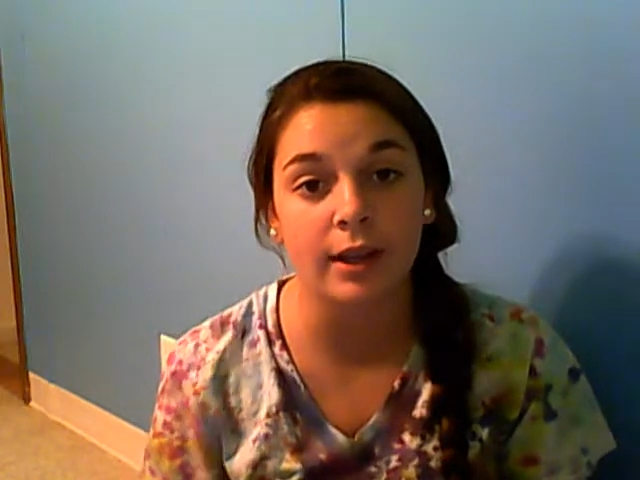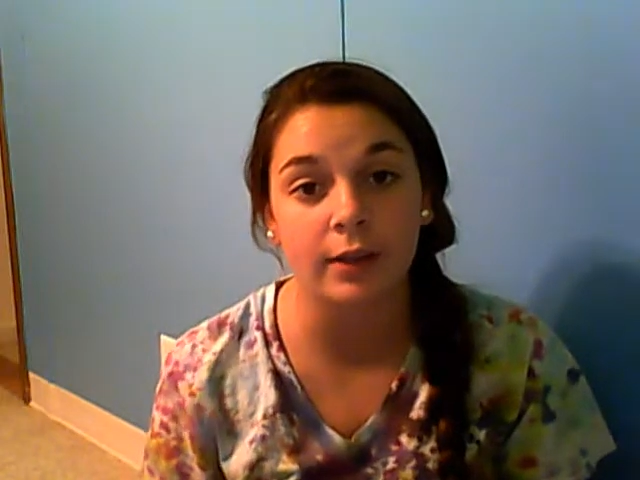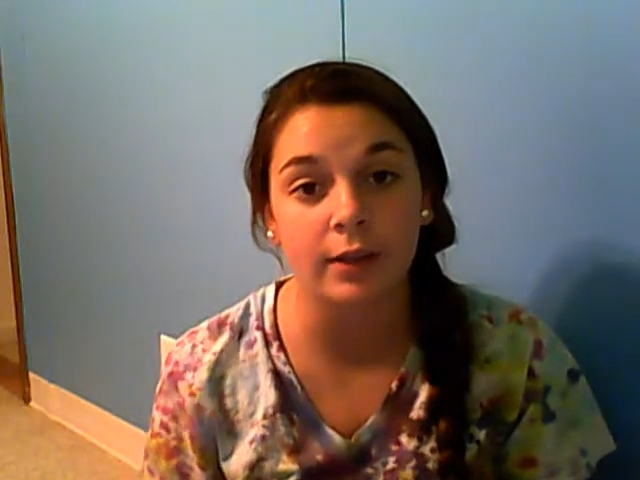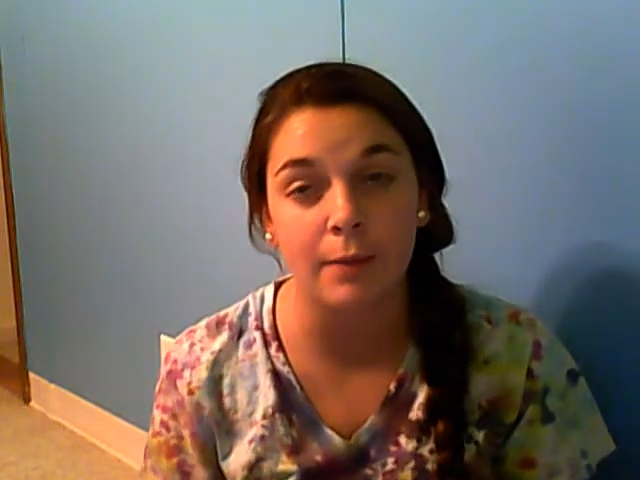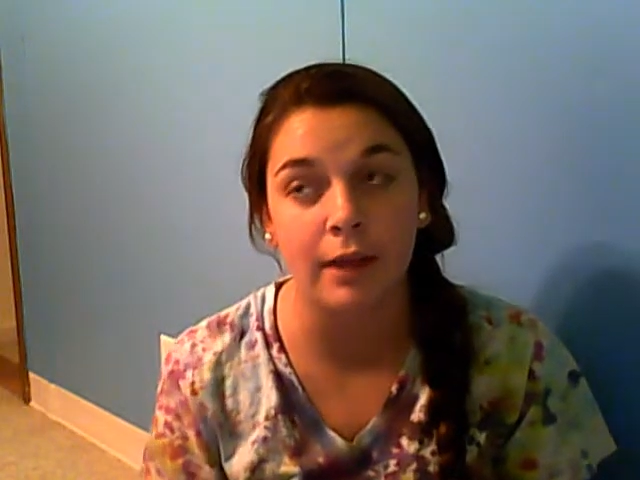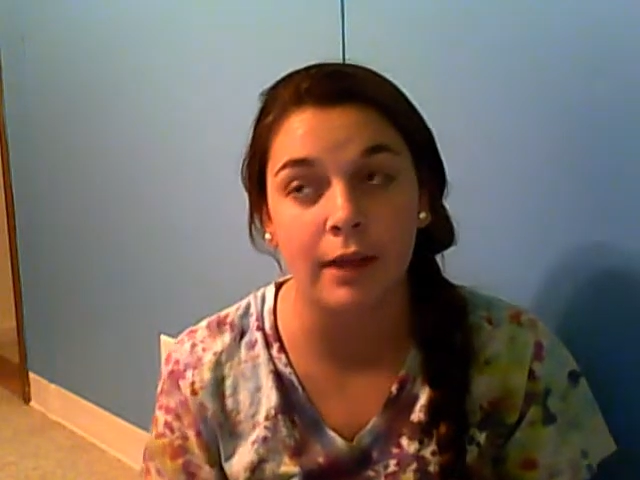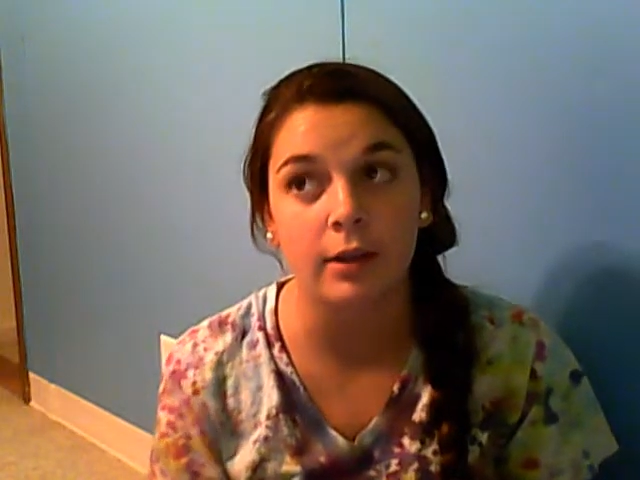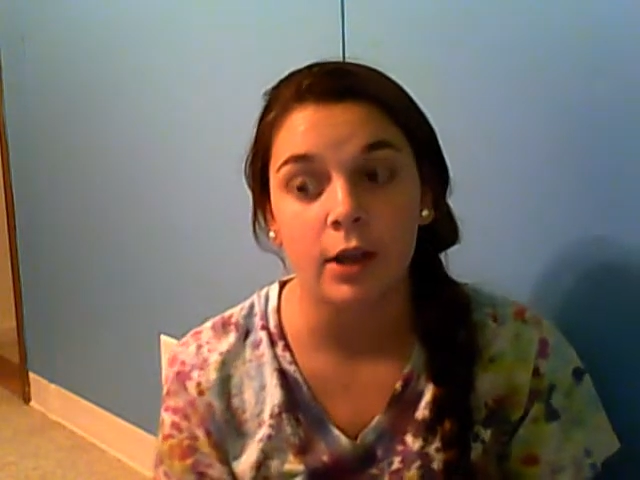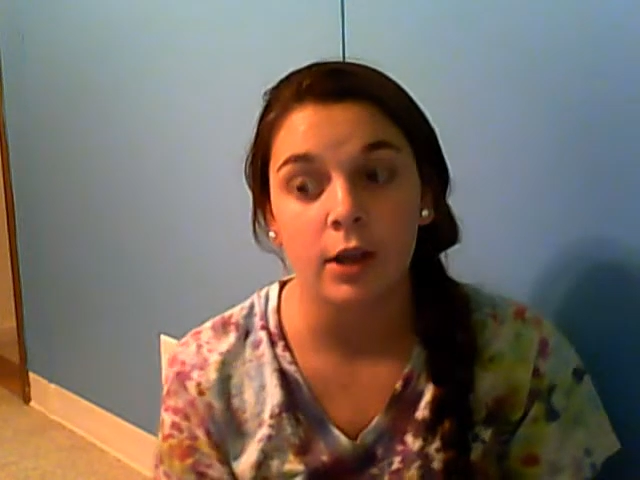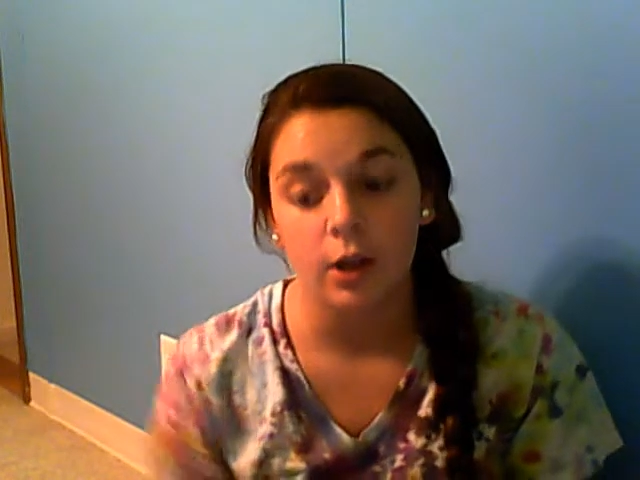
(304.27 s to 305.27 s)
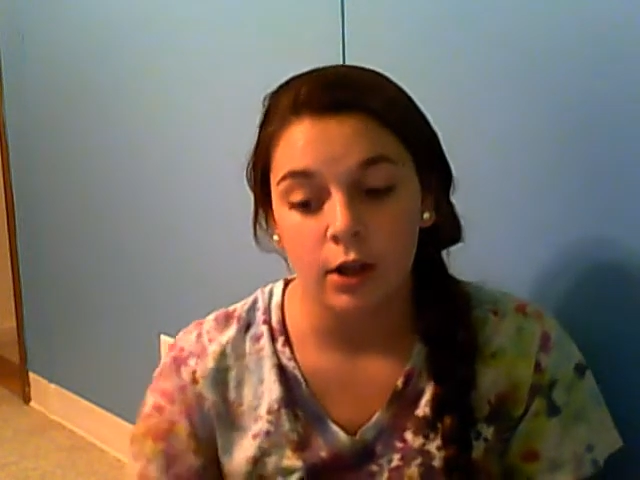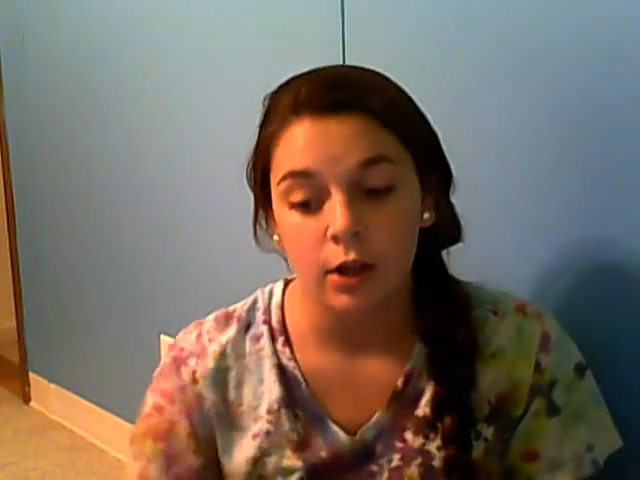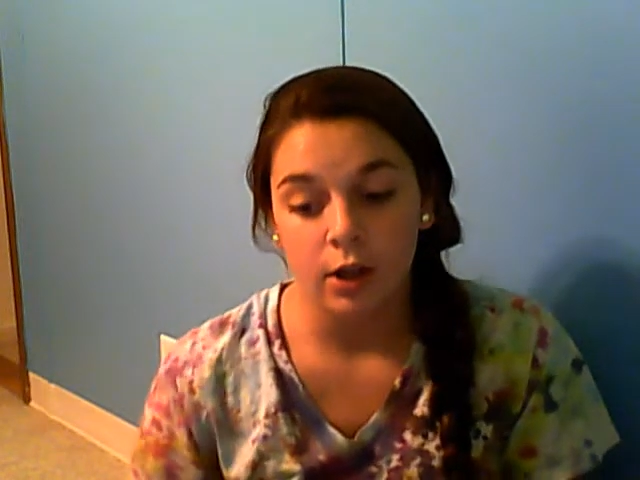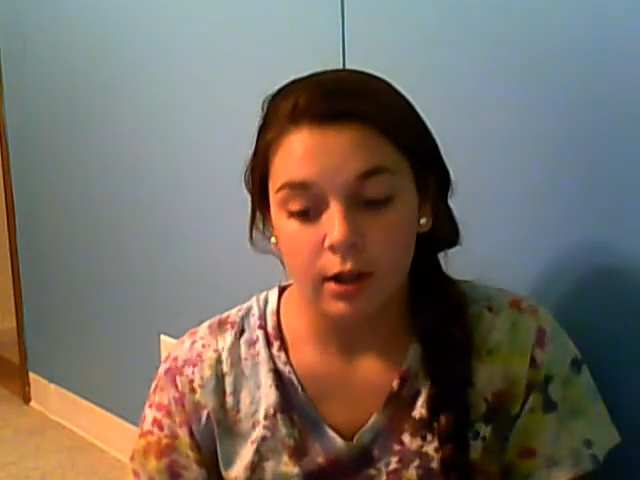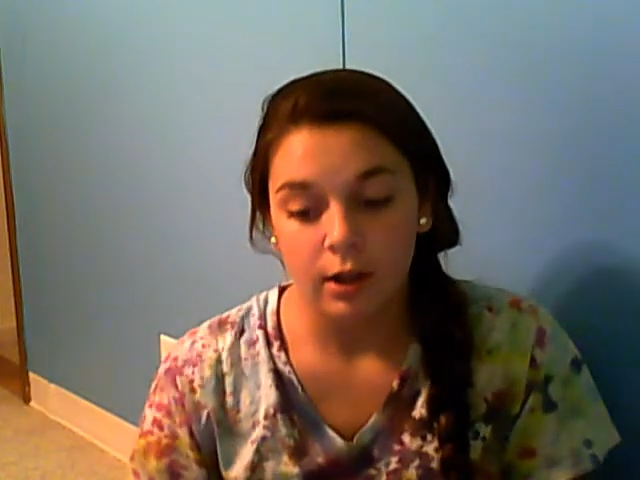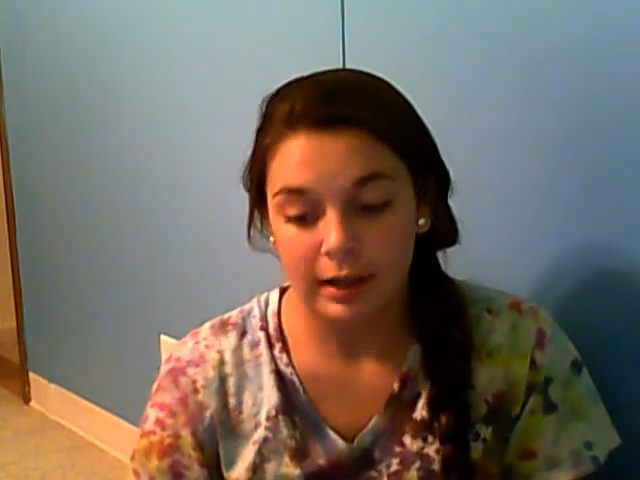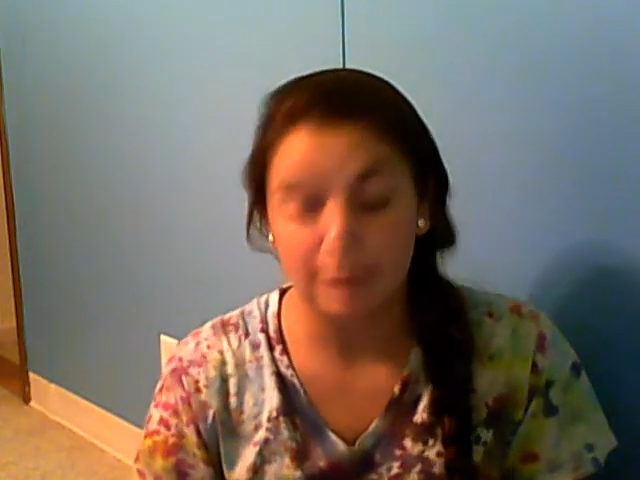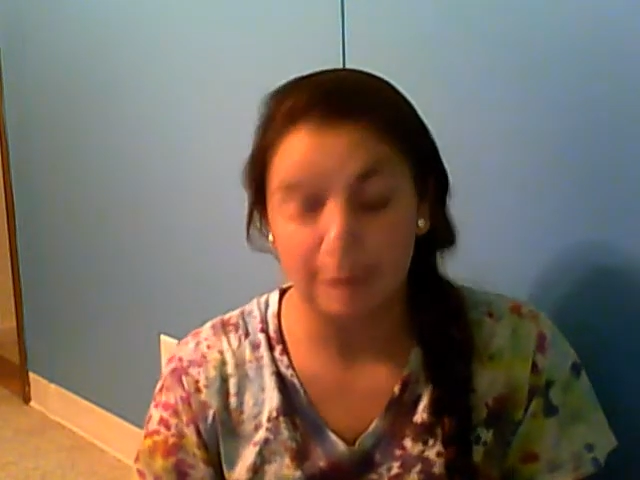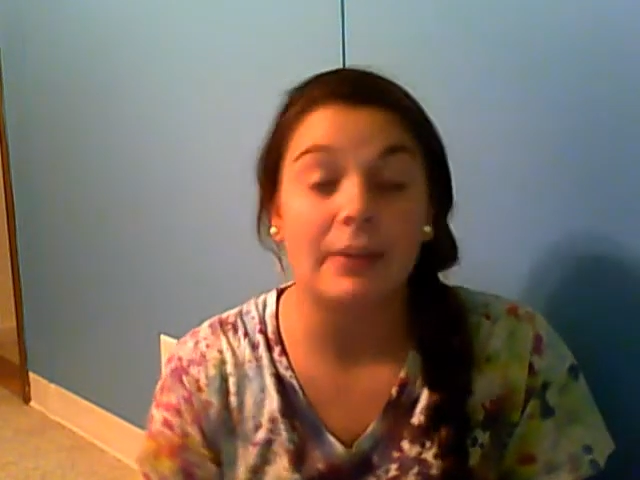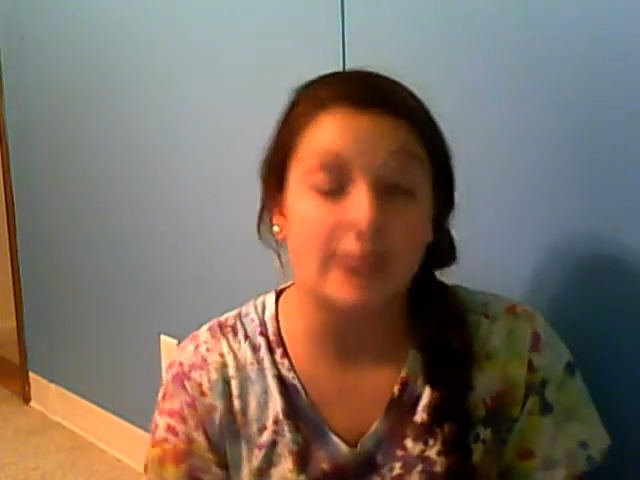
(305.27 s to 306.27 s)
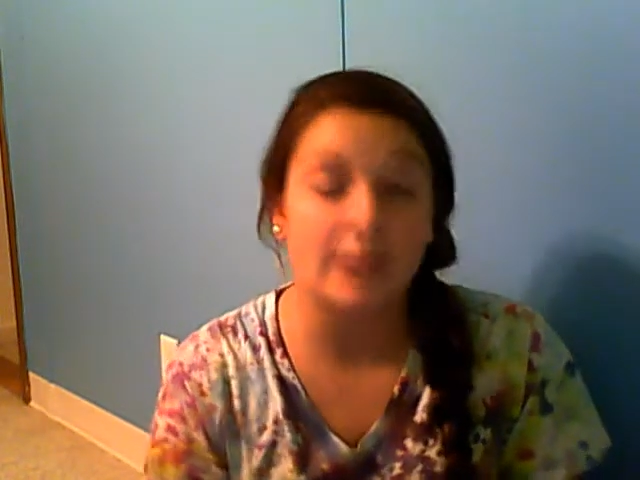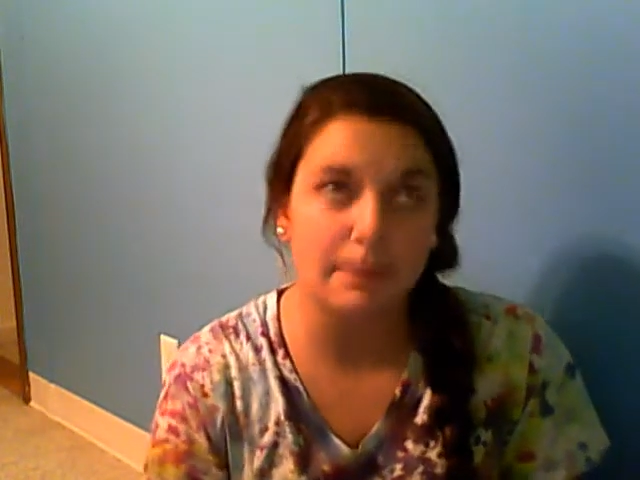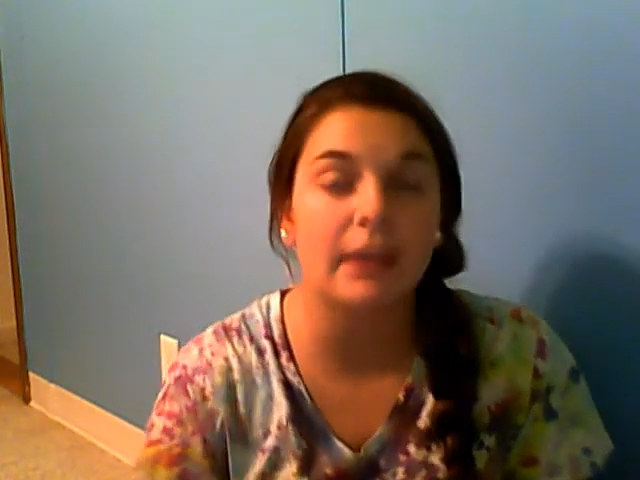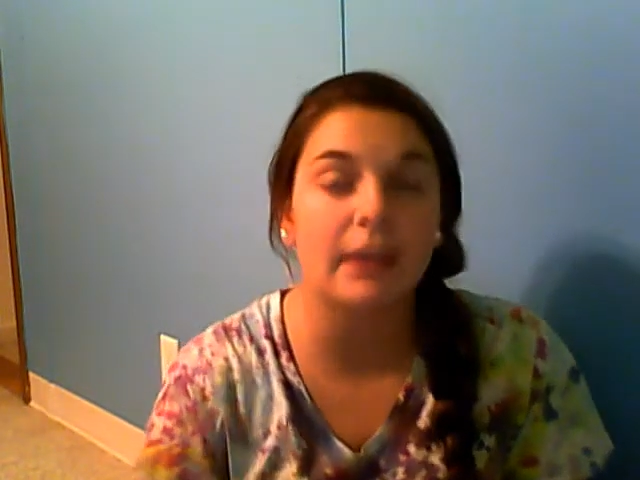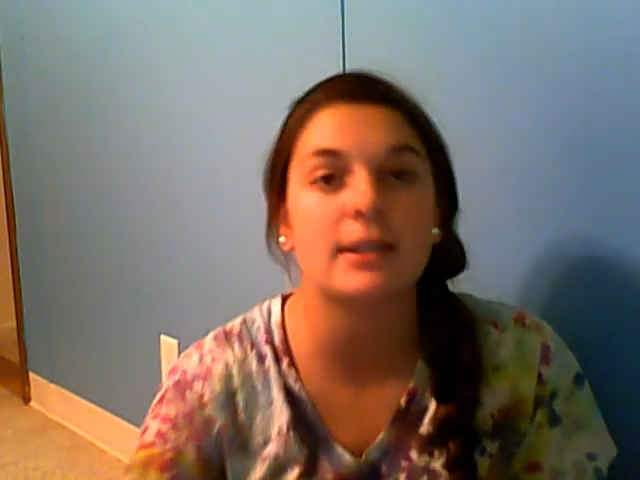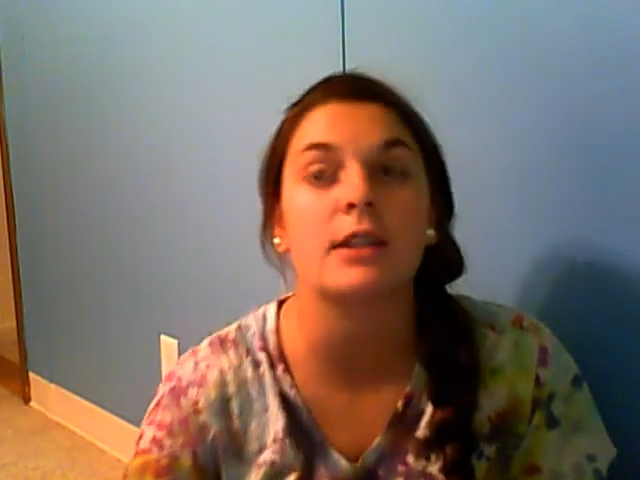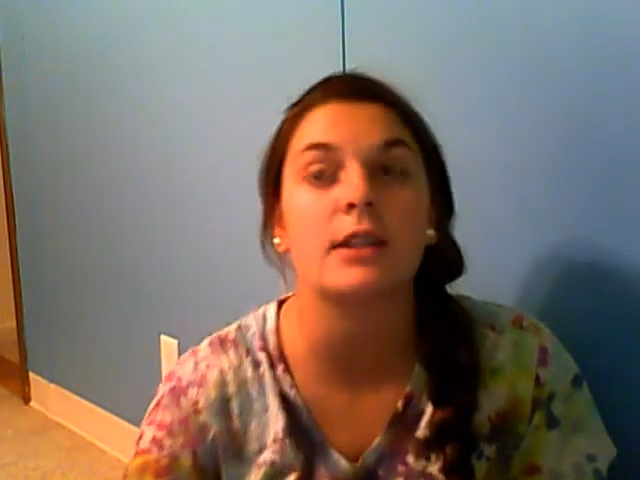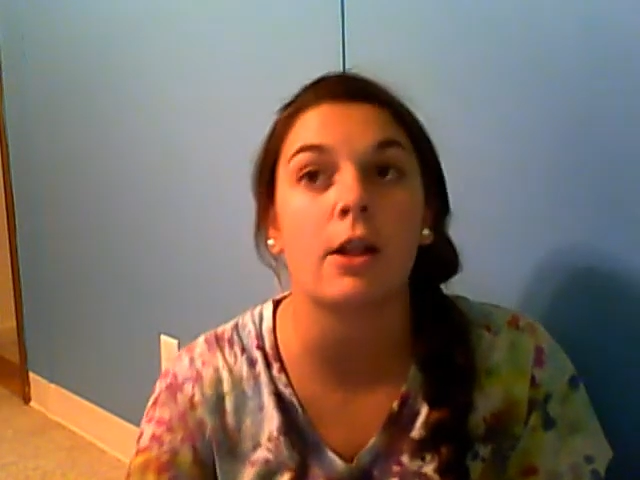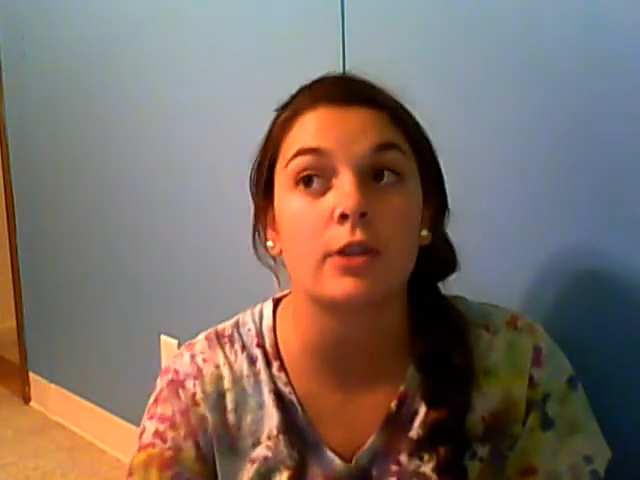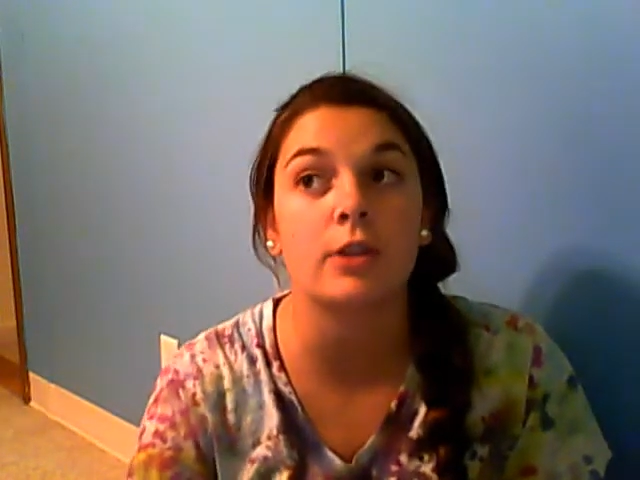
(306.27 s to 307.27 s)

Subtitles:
I paid $60.